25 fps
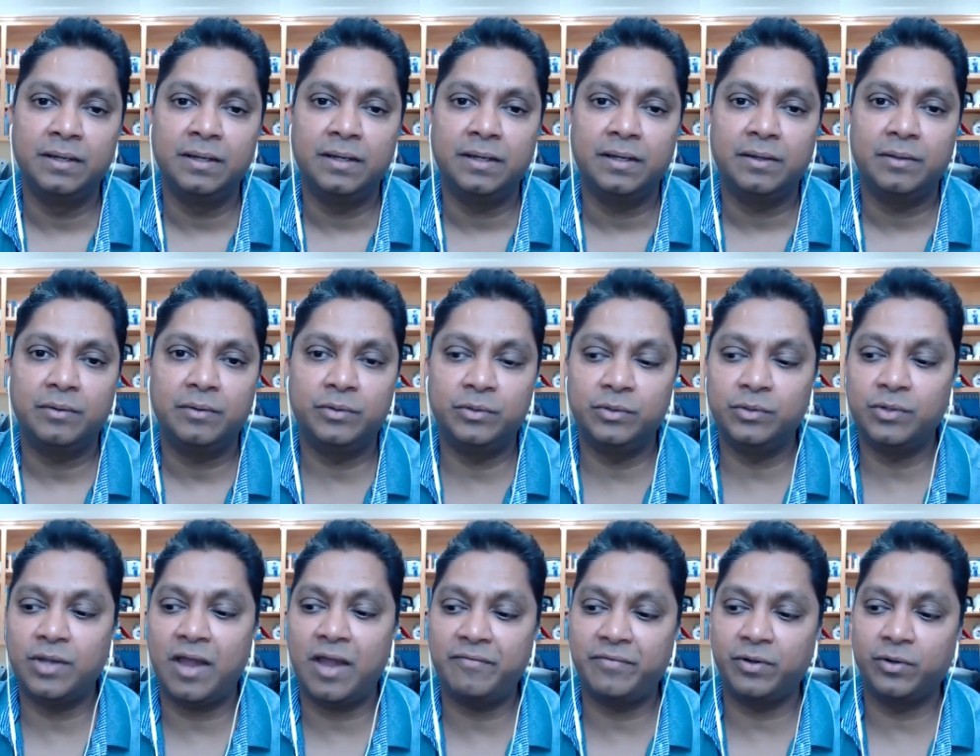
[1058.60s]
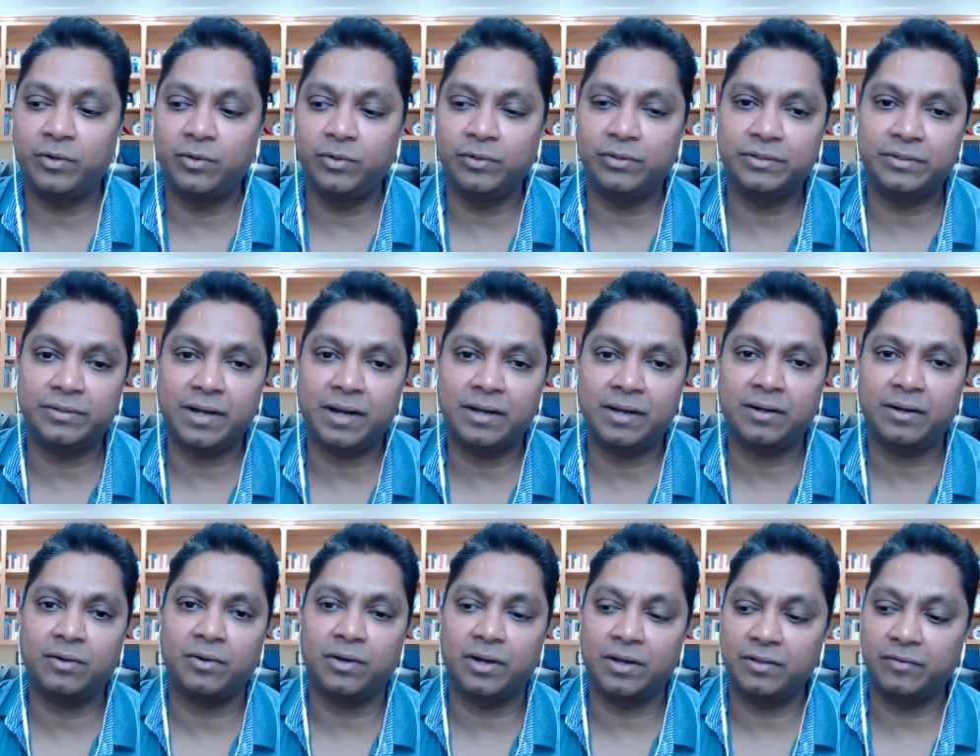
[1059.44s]
you have a good track
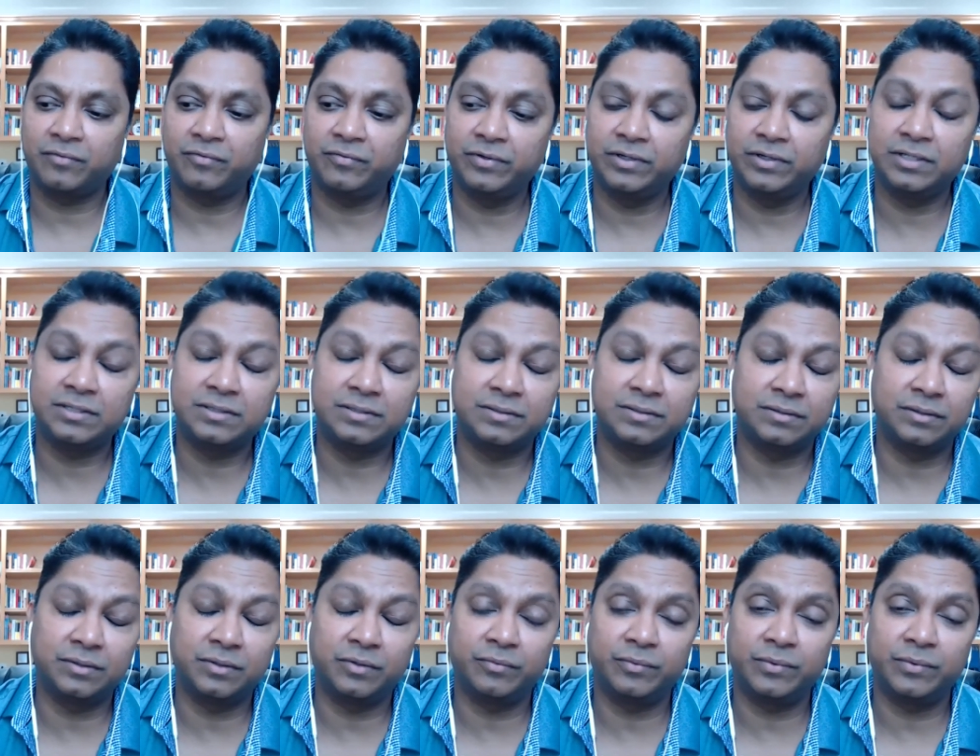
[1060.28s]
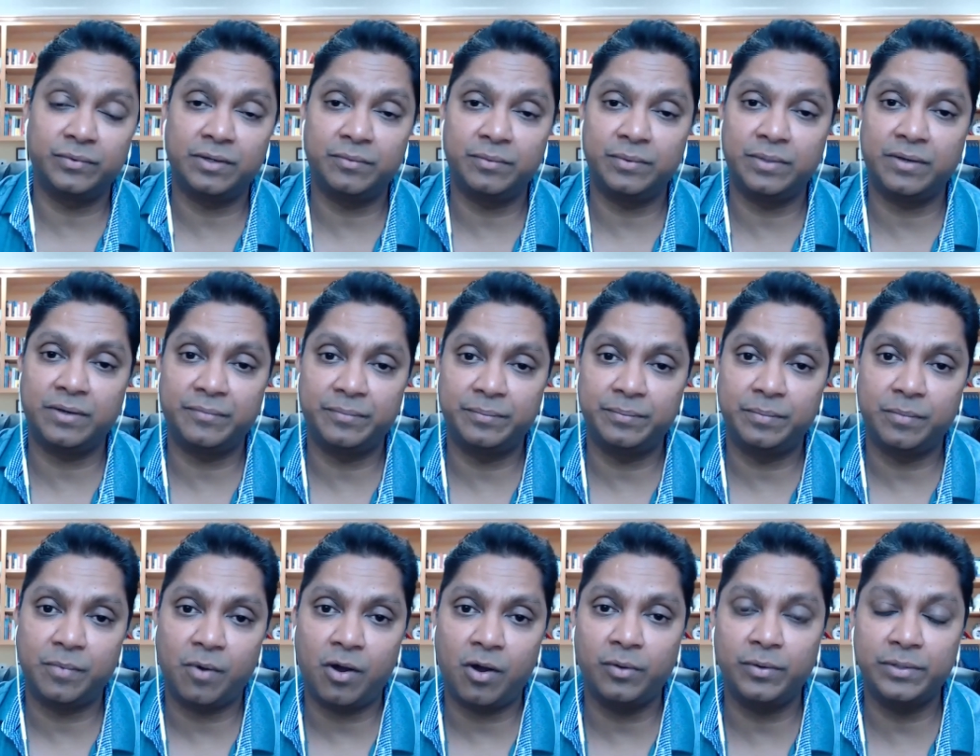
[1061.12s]
record and the first you know we have, we have
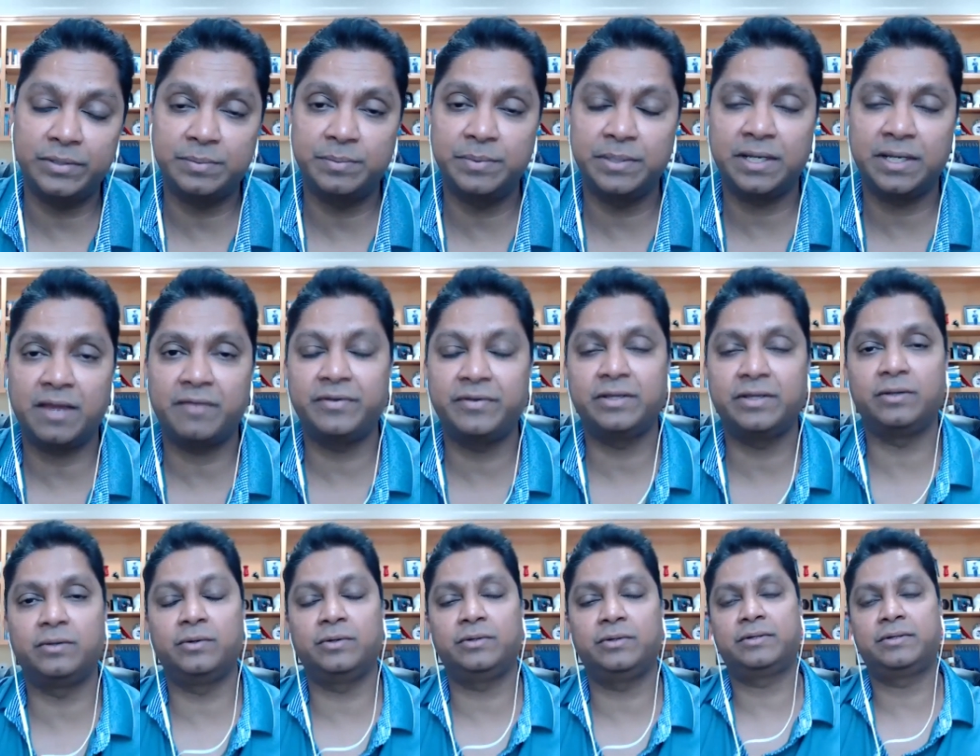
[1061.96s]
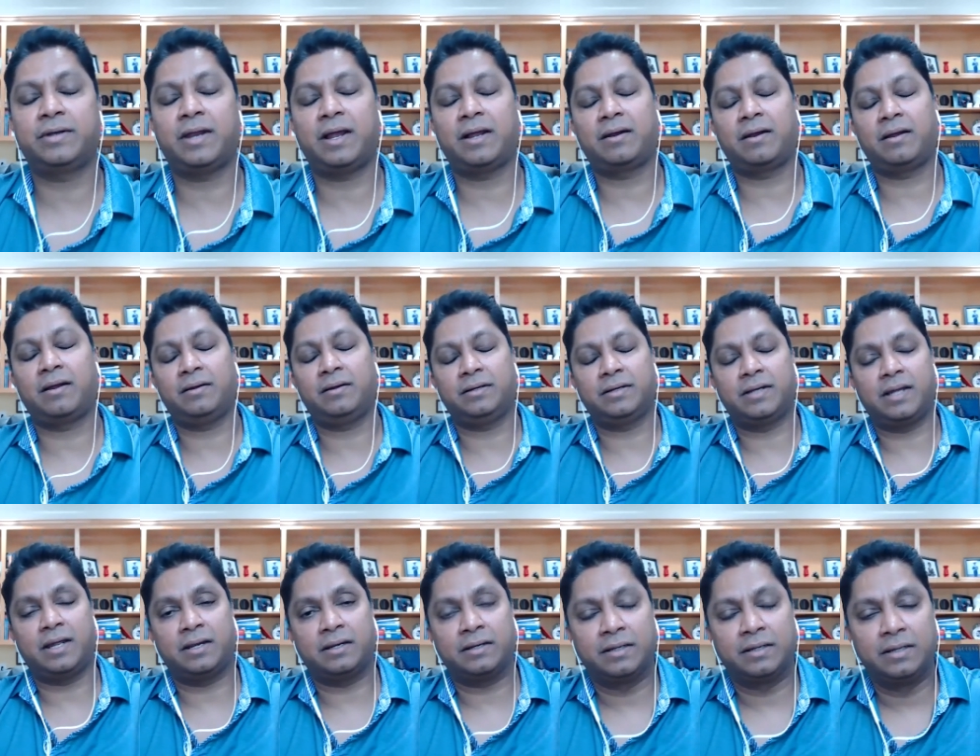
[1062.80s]
always been having good track record
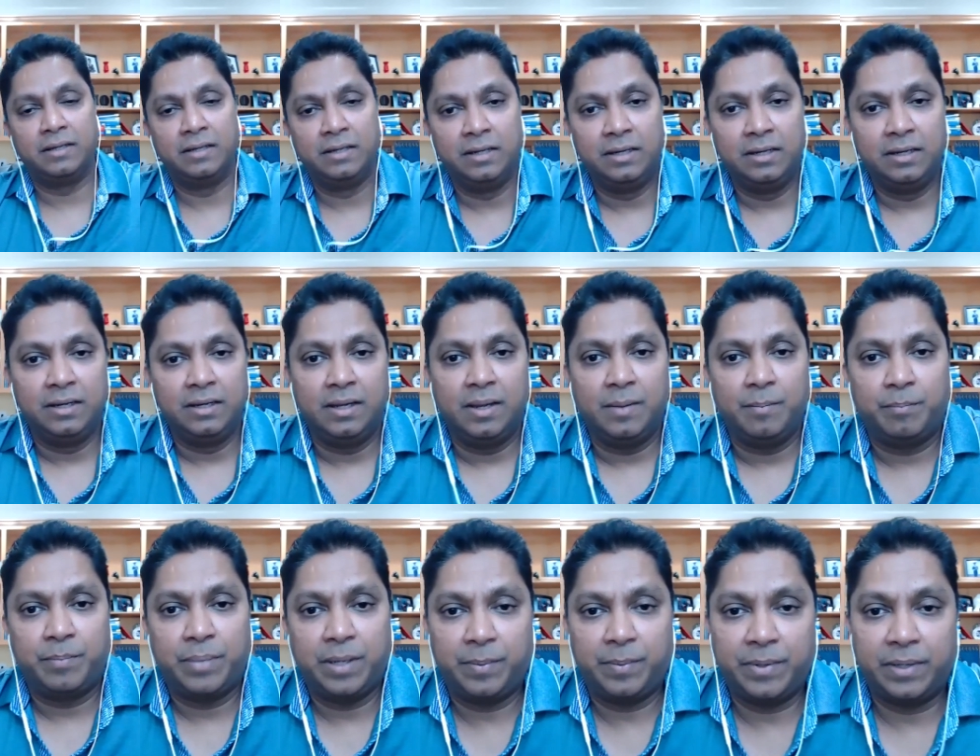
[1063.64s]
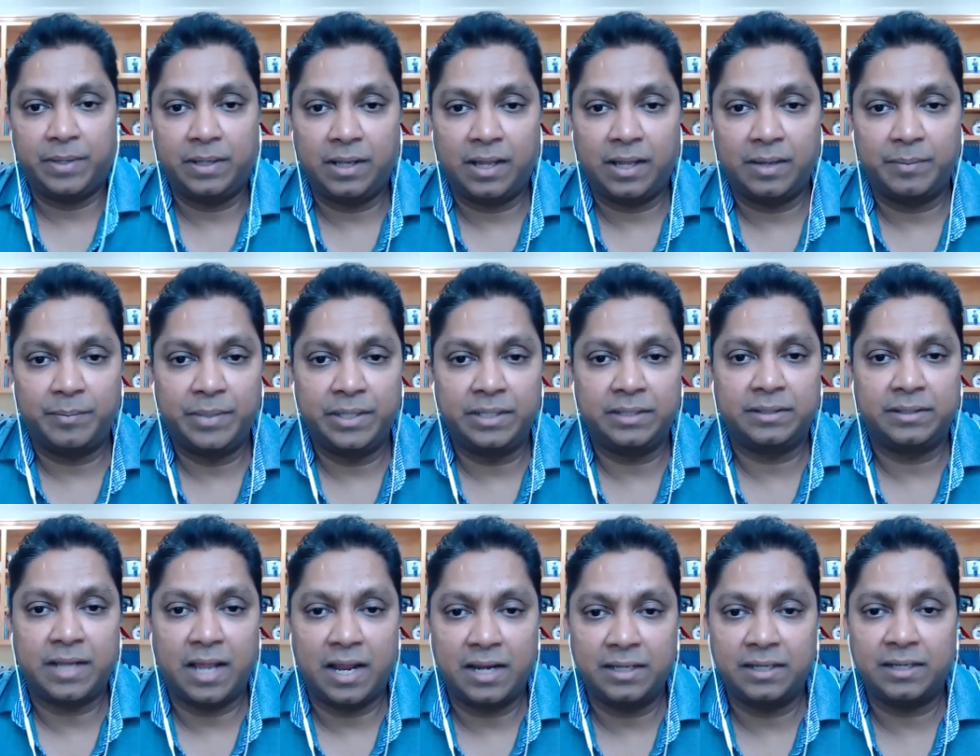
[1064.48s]
and people have been
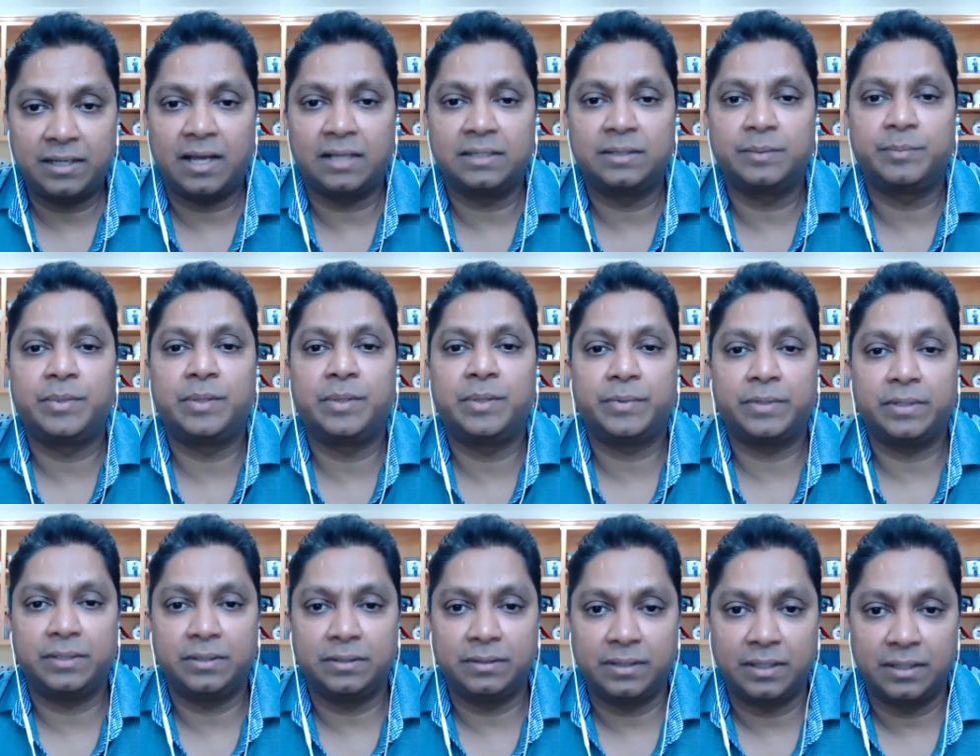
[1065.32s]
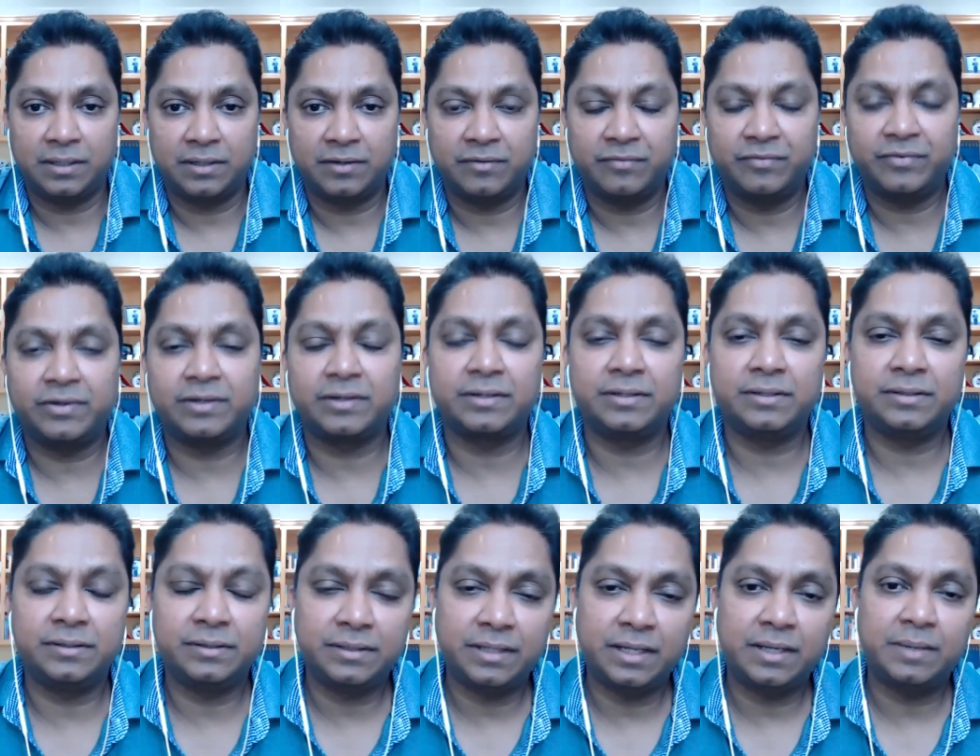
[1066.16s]
telling other people and
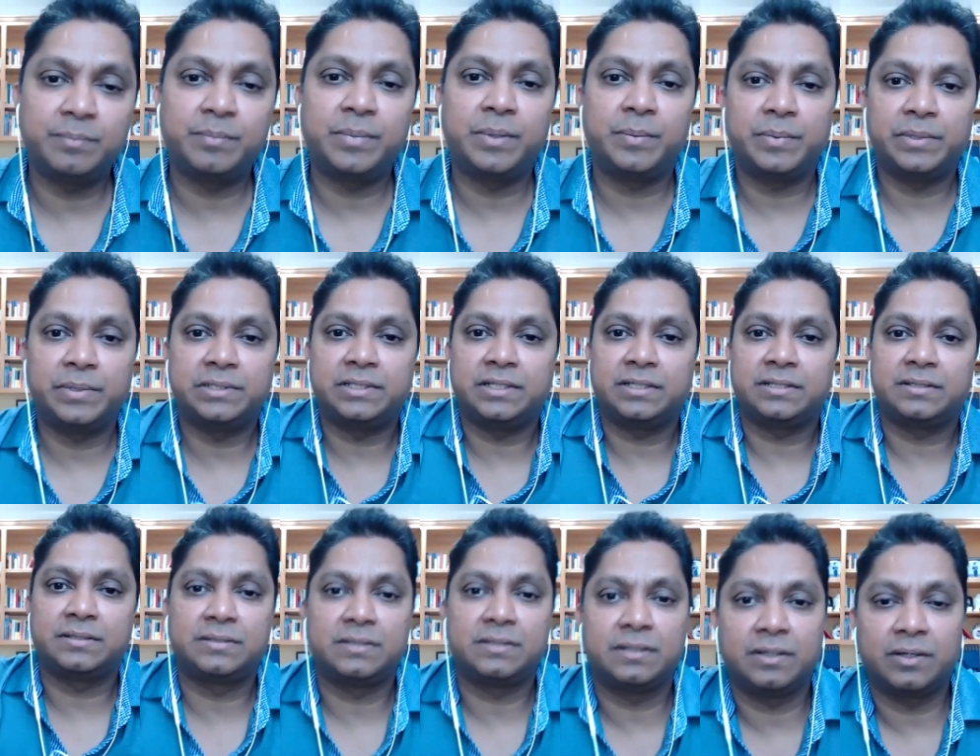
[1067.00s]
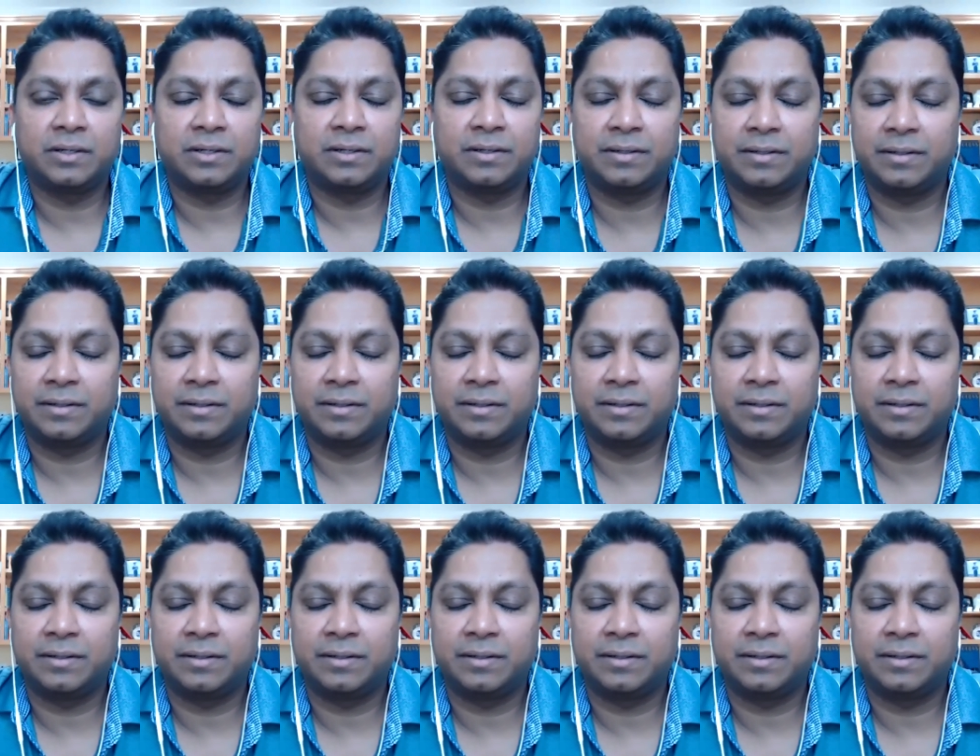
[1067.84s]
referral and people just uh,